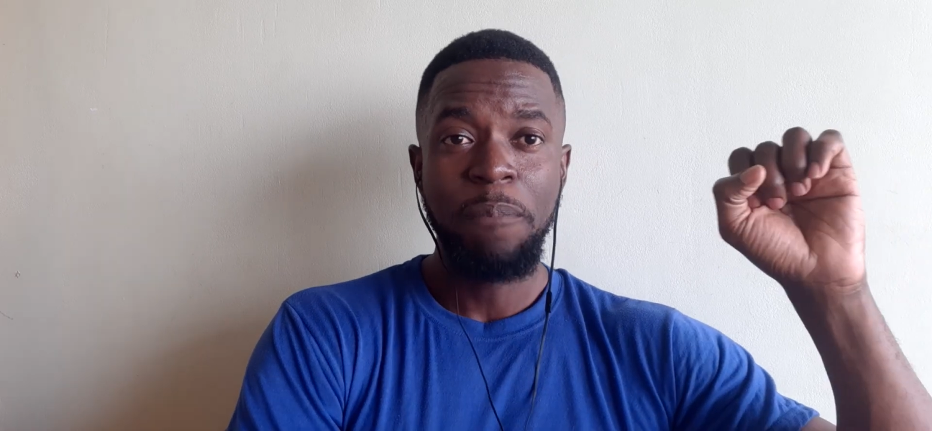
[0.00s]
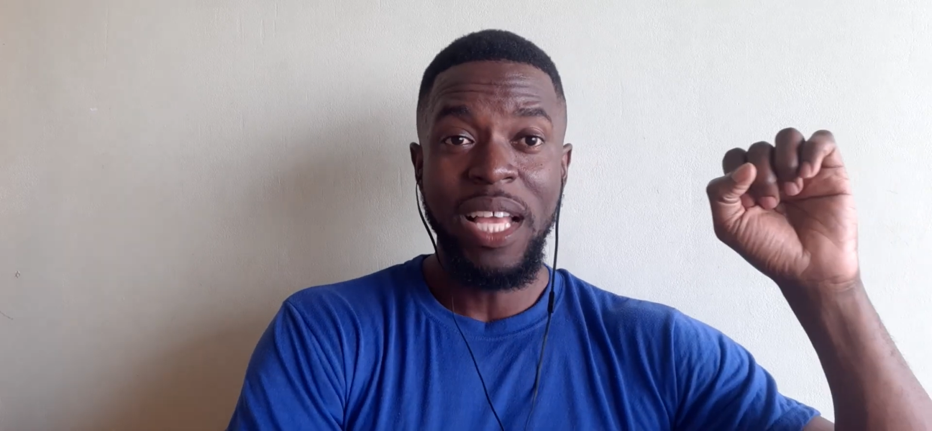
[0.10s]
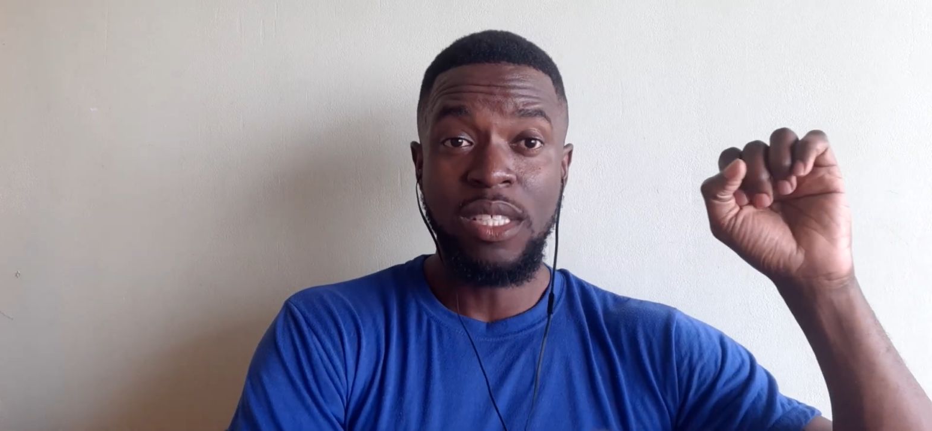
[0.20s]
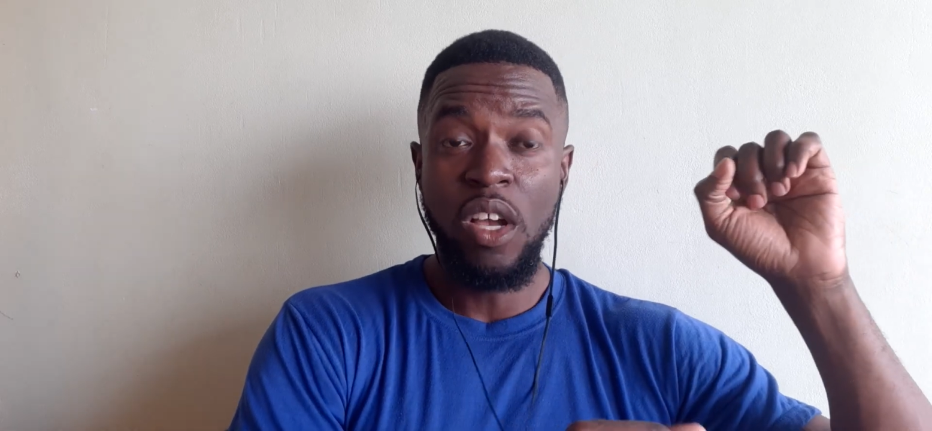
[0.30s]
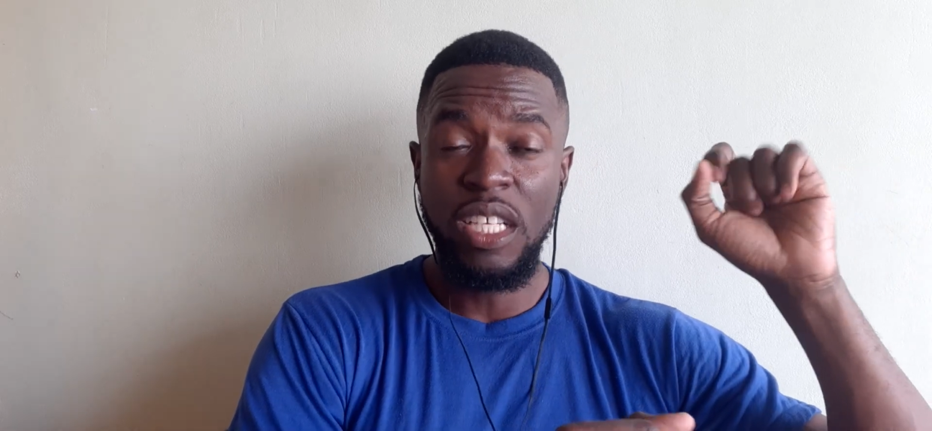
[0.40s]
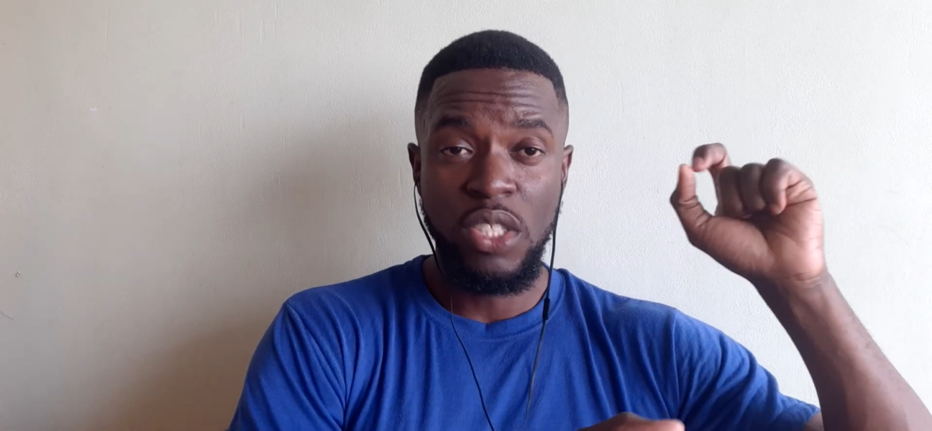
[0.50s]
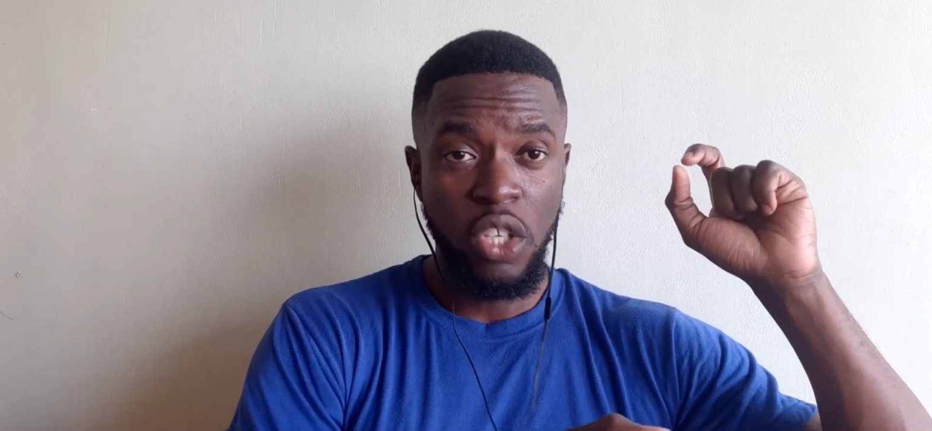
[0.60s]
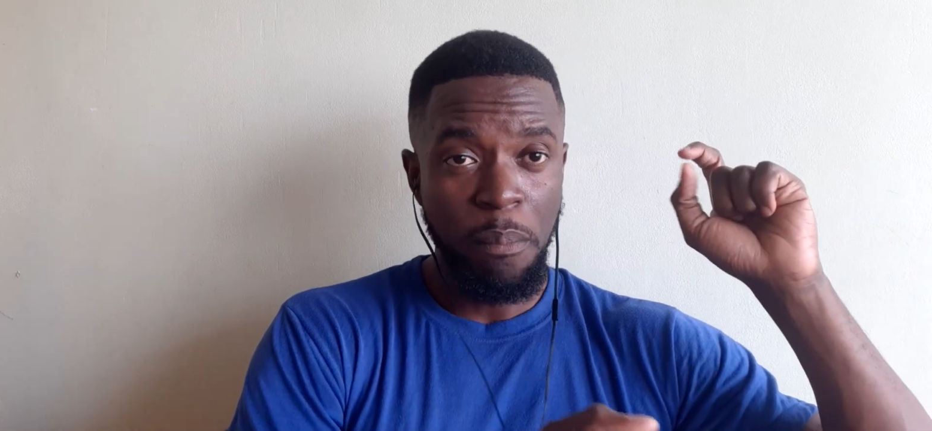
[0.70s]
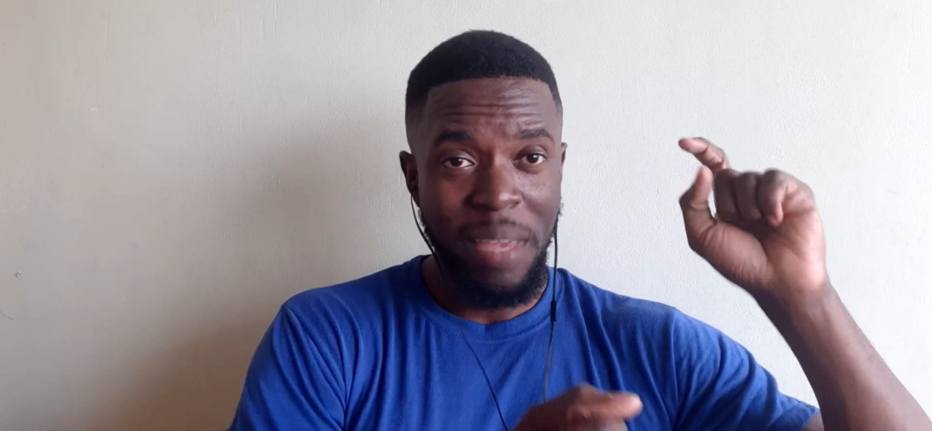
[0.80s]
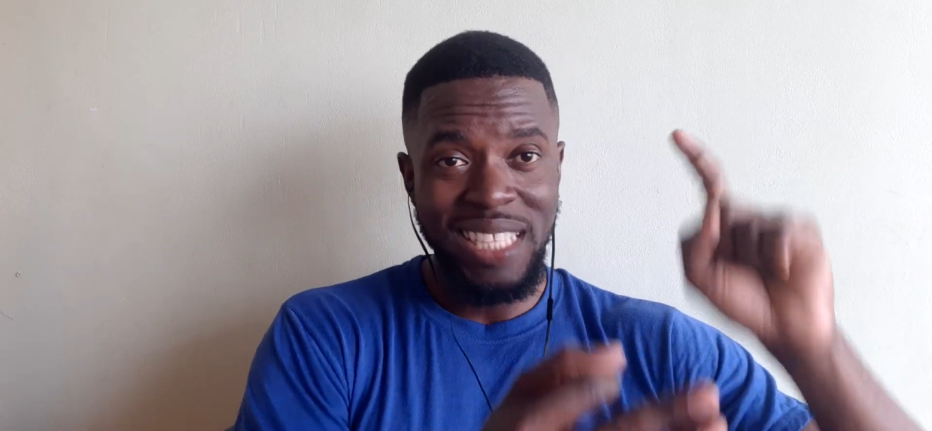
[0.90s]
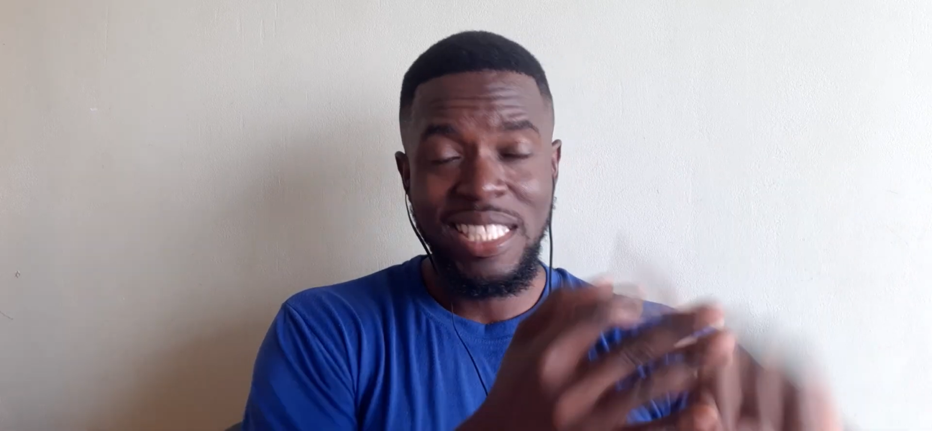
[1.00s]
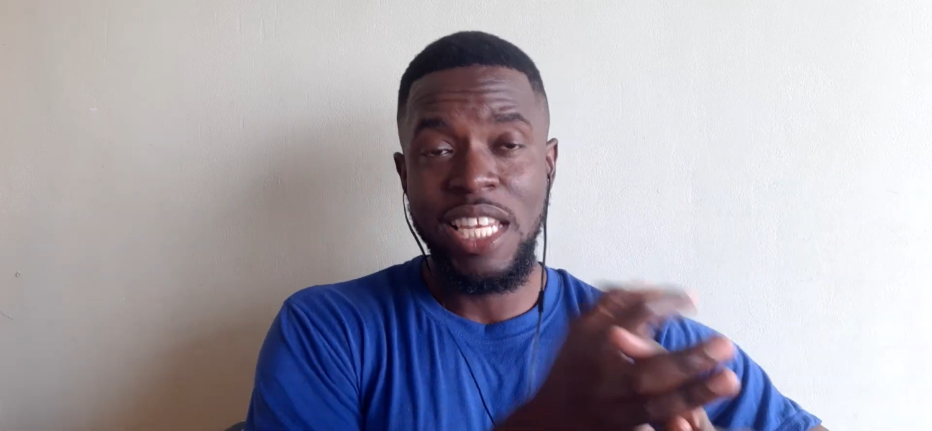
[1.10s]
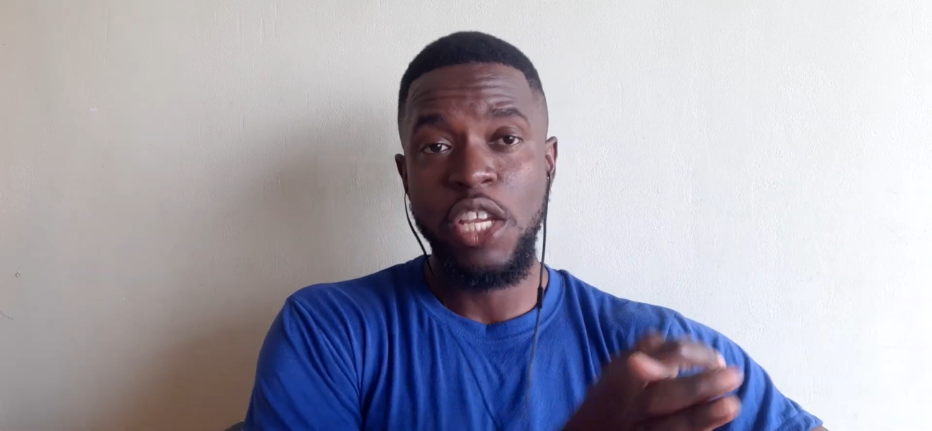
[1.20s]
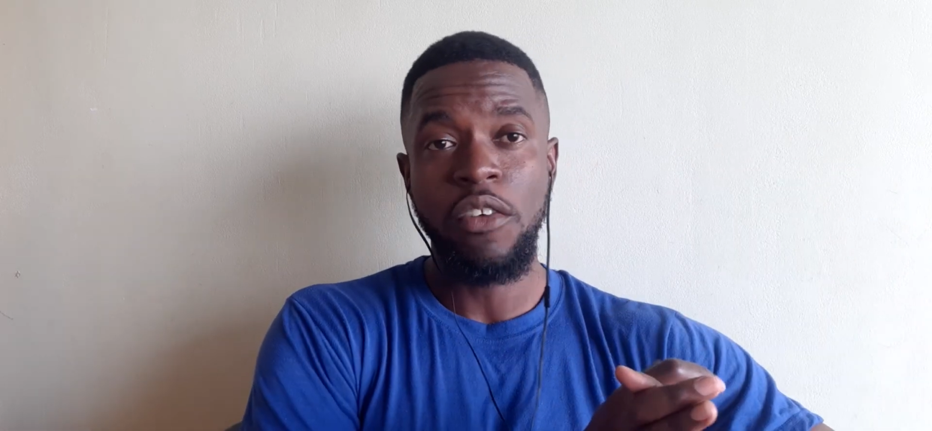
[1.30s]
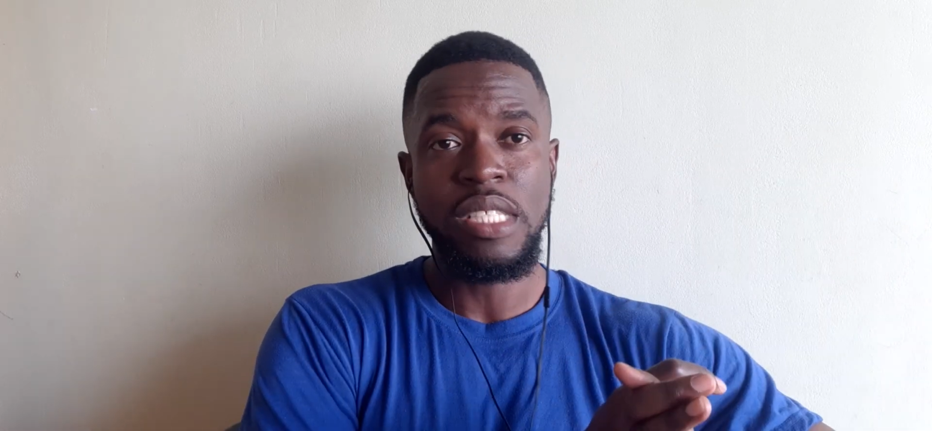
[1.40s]
as long as you're
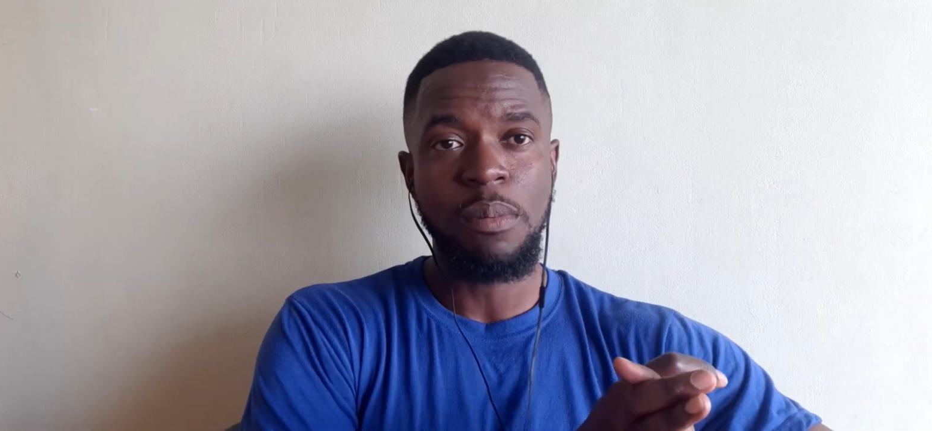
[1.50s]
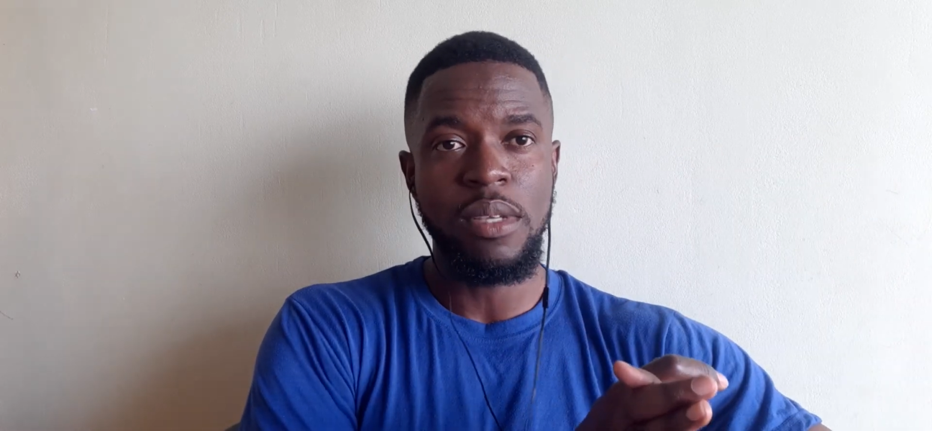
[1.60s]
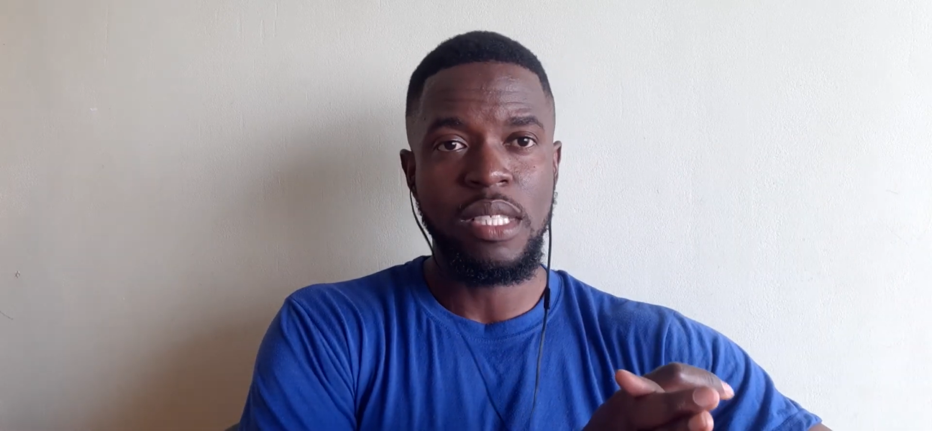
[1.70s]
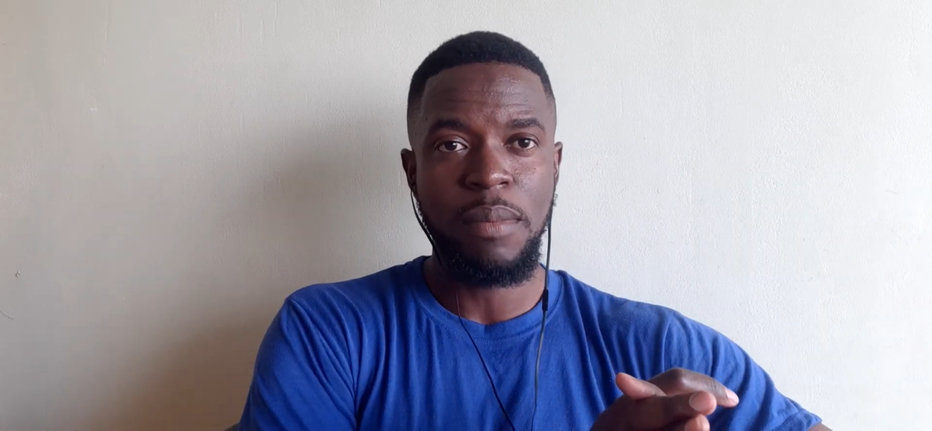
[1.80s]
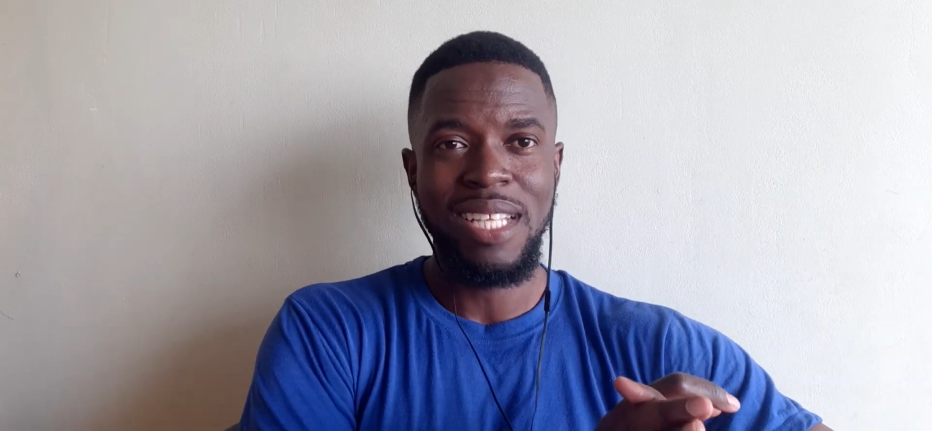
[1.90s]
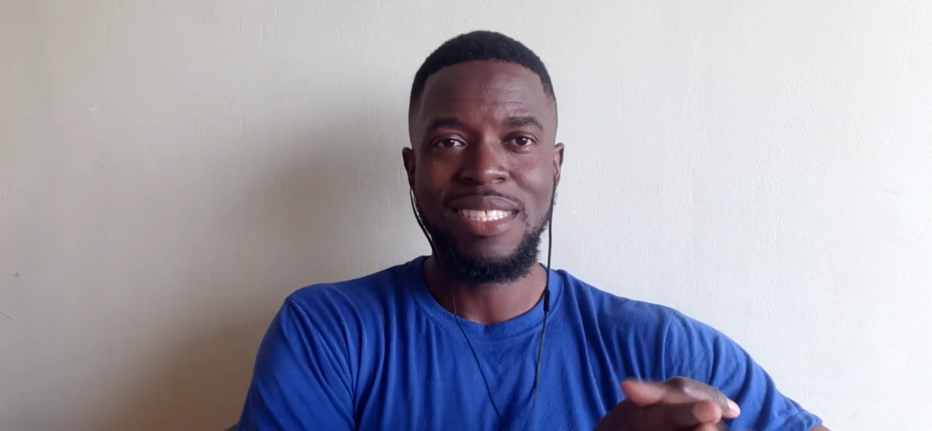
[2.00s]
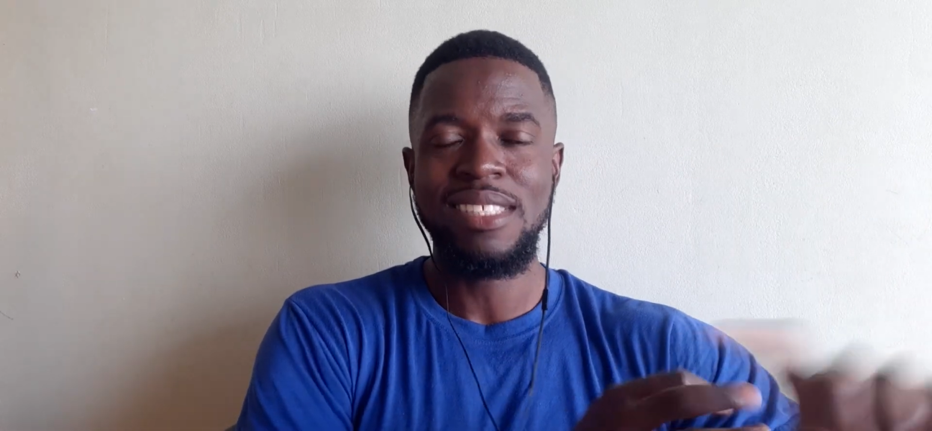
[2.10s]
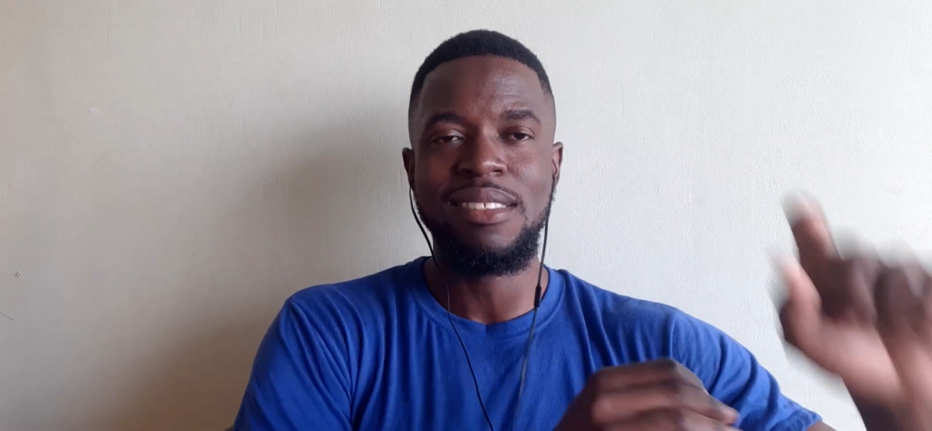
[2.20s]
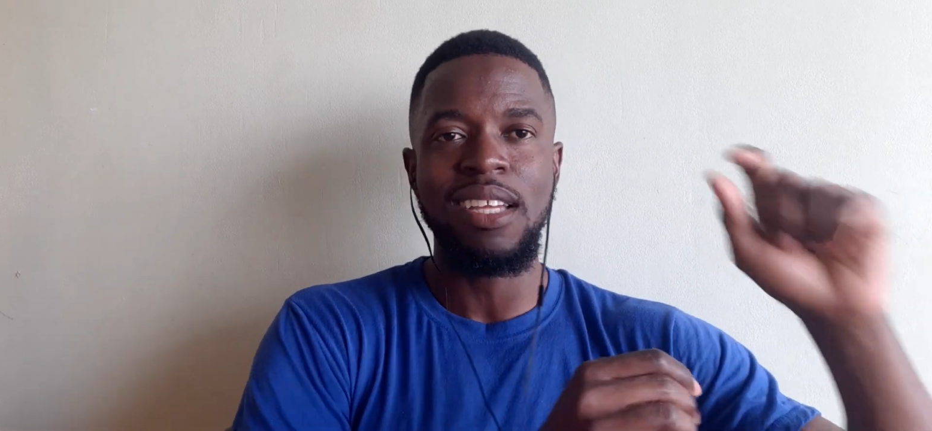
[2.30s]
maintaining your responsibilities,